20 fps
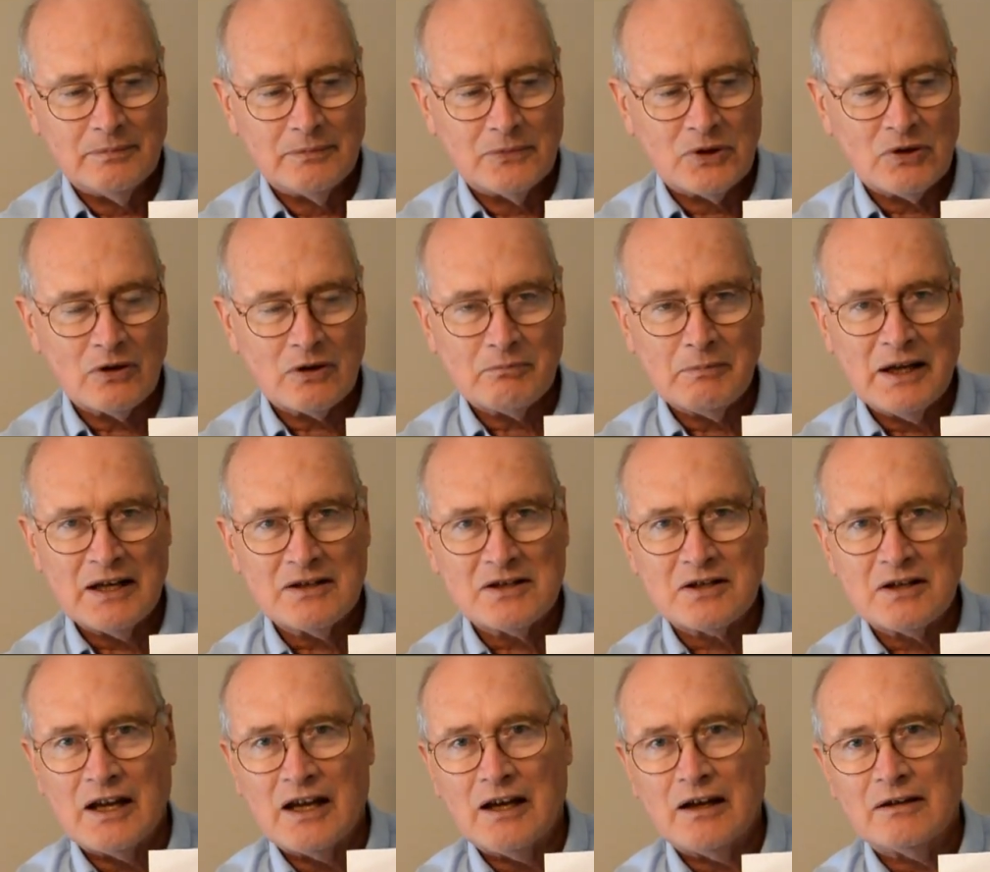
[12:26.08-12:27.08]

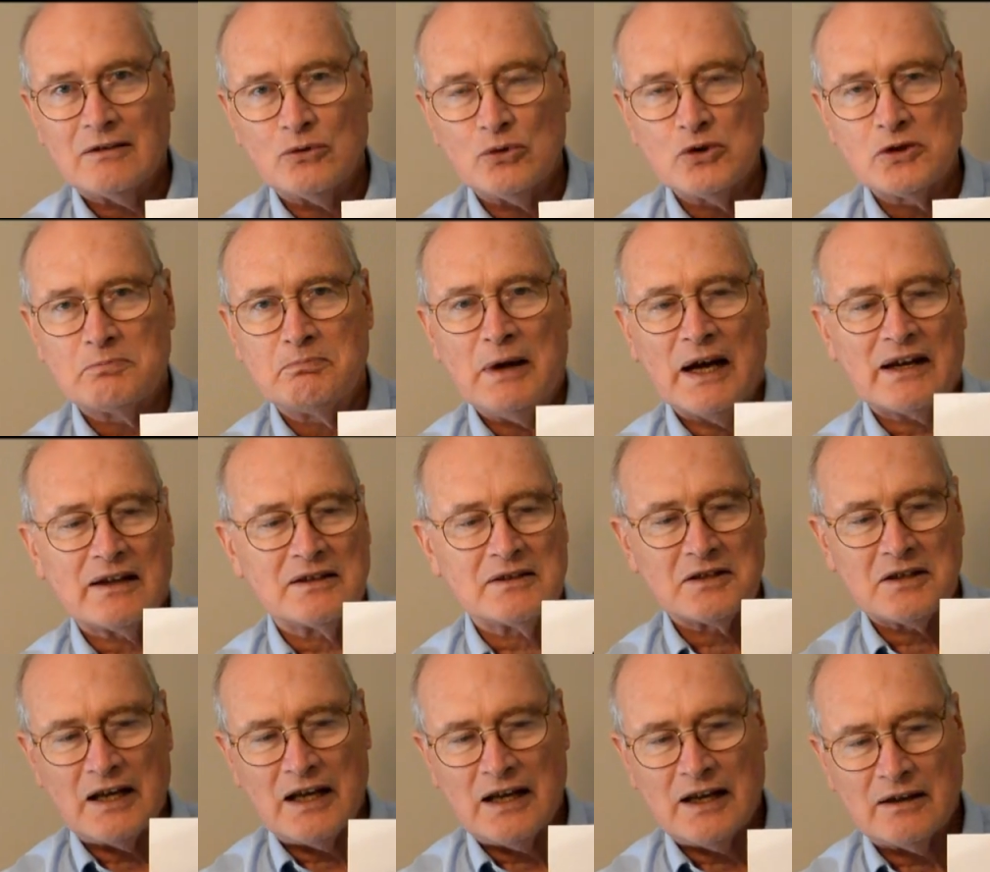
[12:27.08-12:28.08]
Turkmenistan,
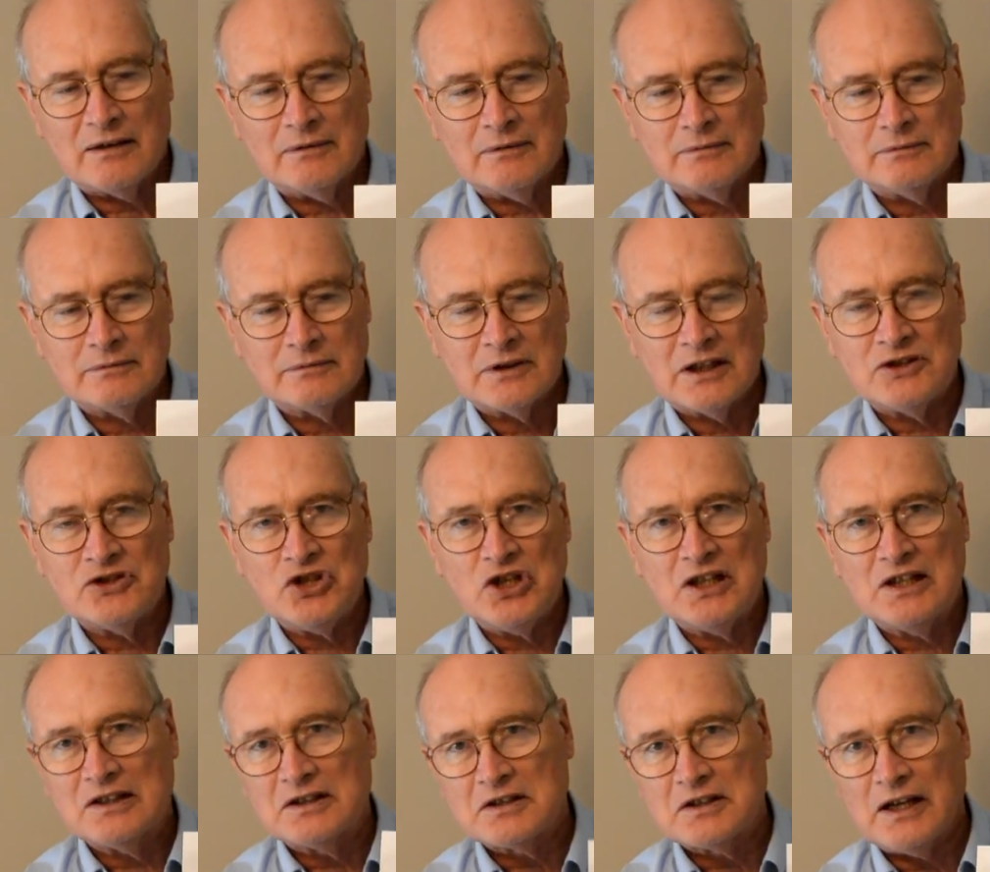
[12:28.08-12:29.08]
Uzbekistan,
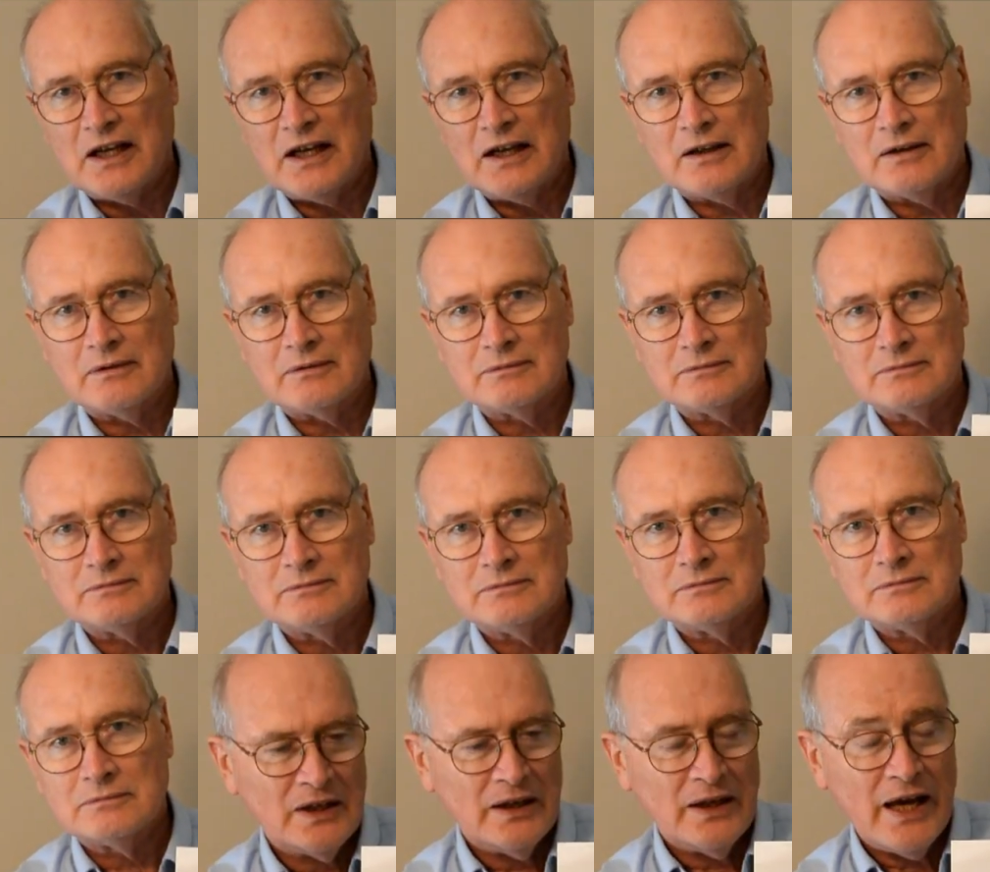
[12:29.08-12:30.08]
Tajikistan,
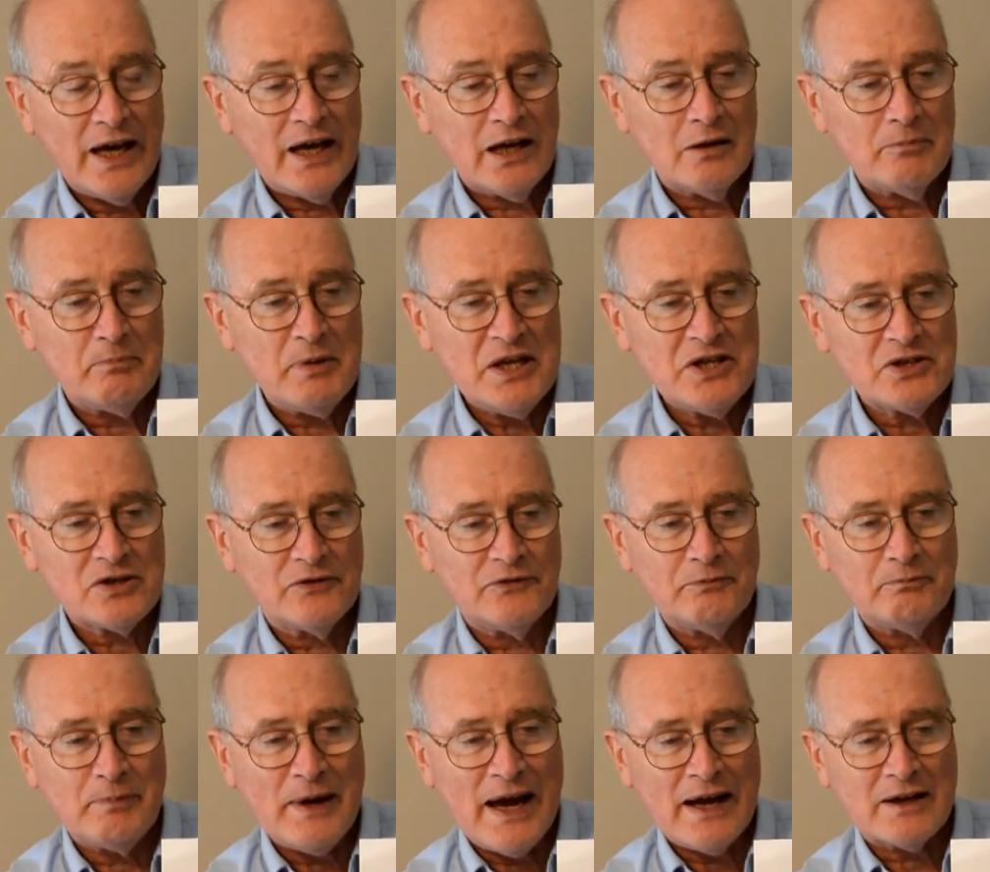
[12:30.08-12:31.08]
and a piece
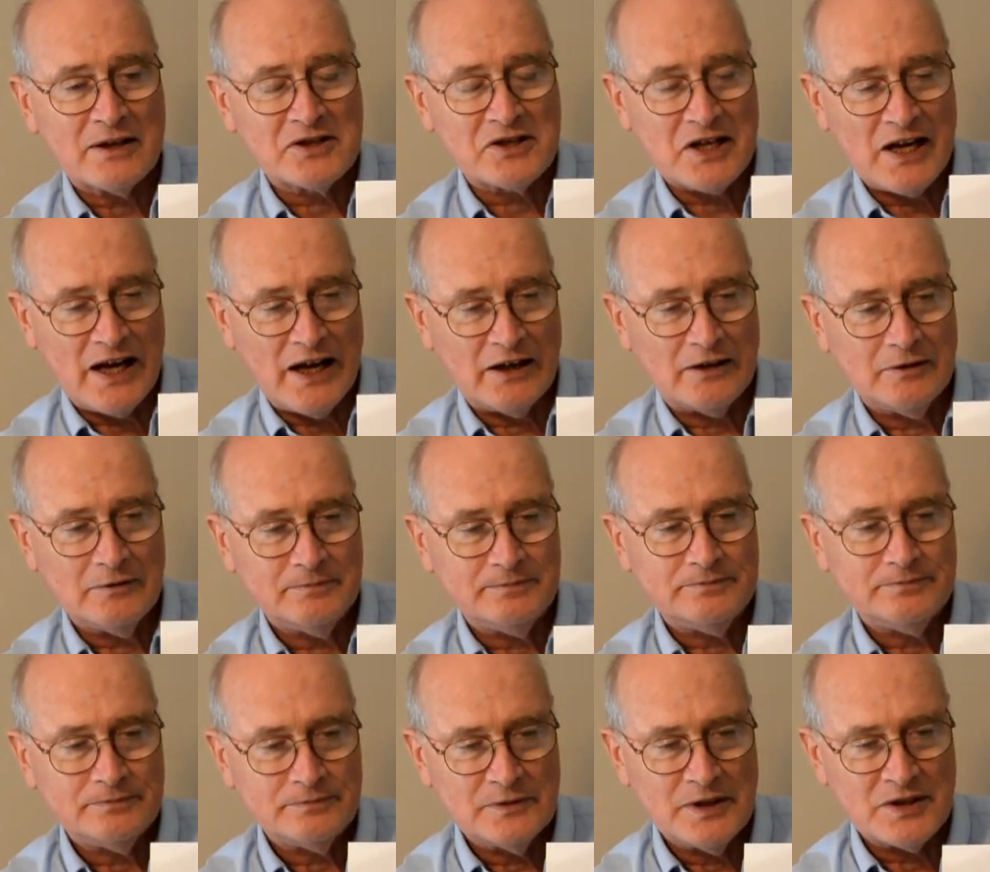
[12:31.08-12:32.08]
of Pakistan
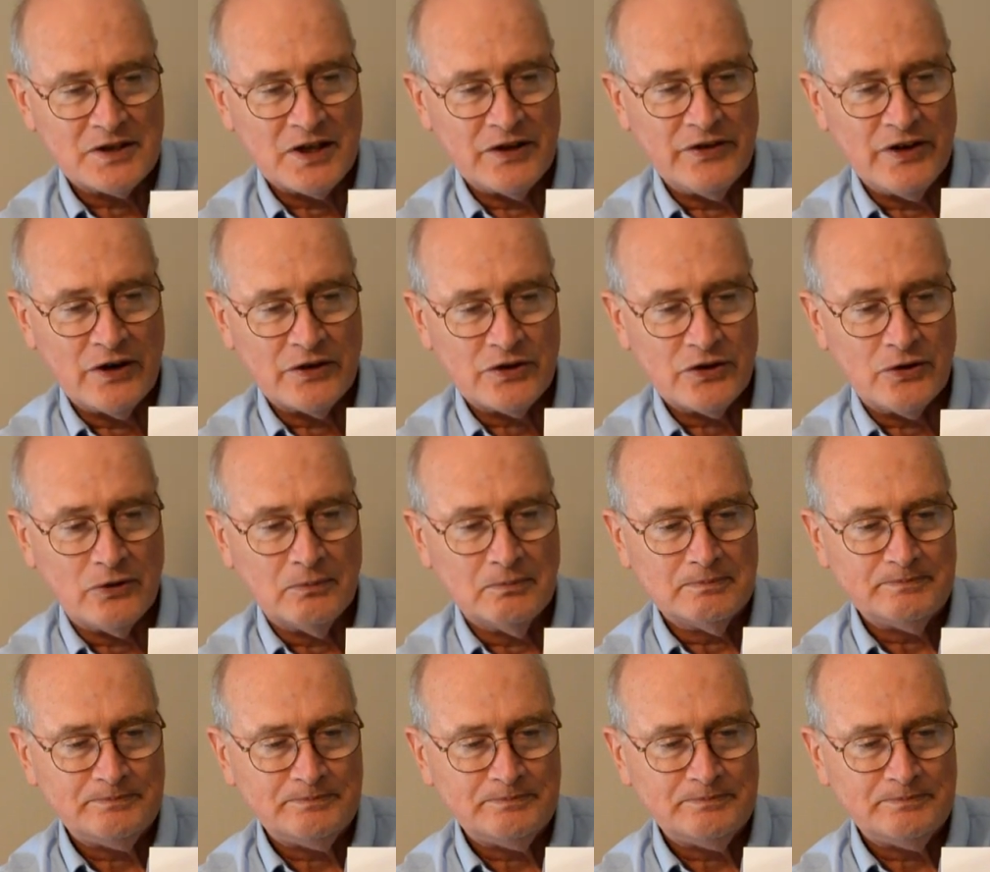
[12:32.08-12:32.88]
is in there too.